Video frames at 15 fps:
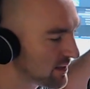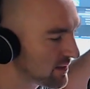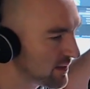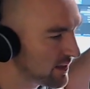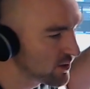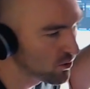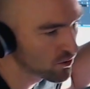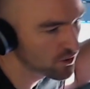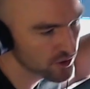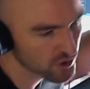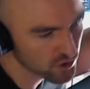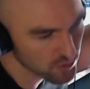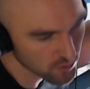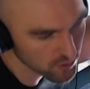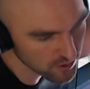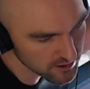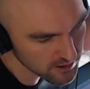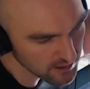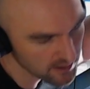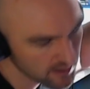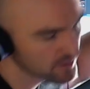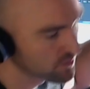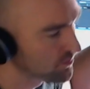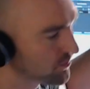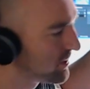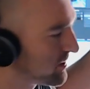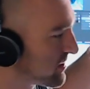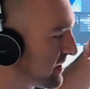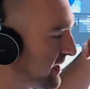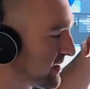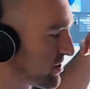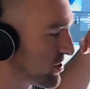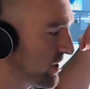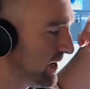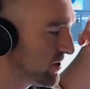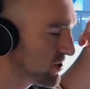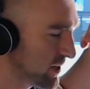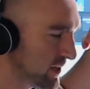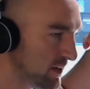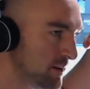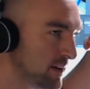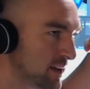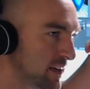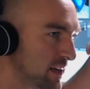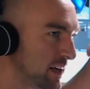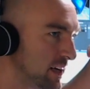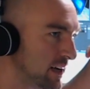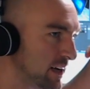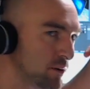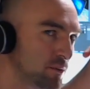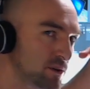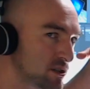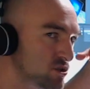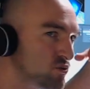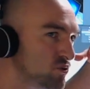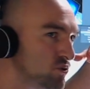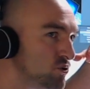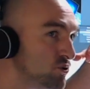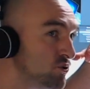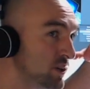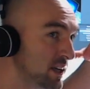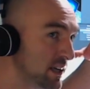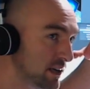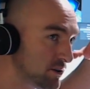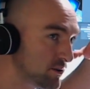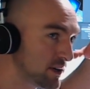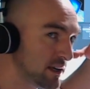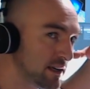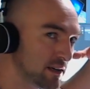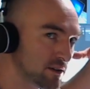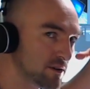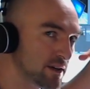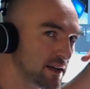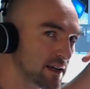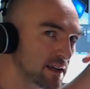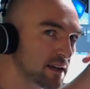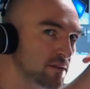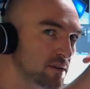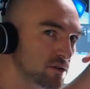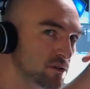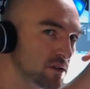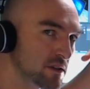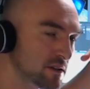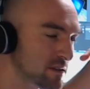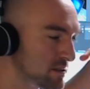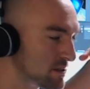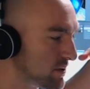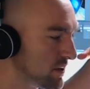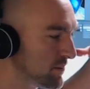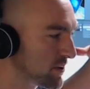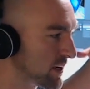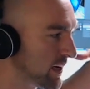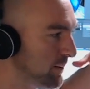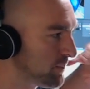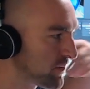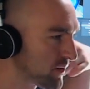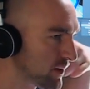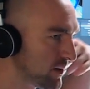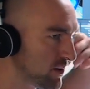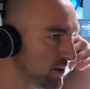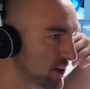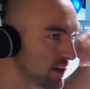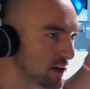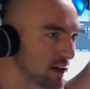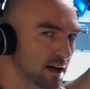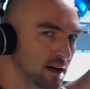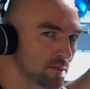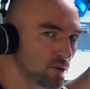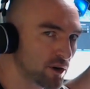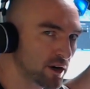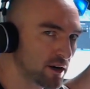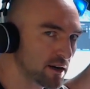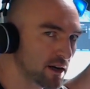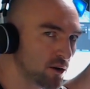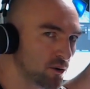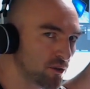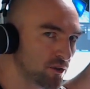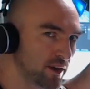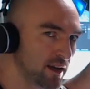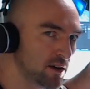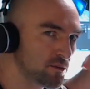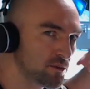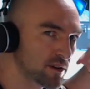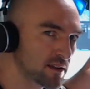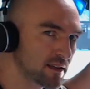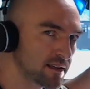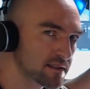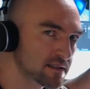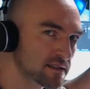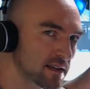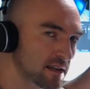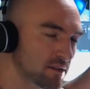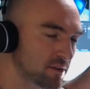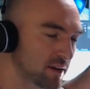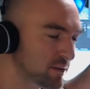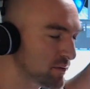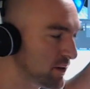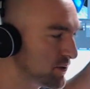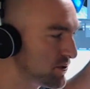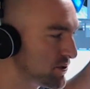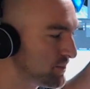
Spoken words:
the audio quality will start changing, which is really, really annoying if you do that on a stream, okay? So monitor the whole thing with a decent set of headphones.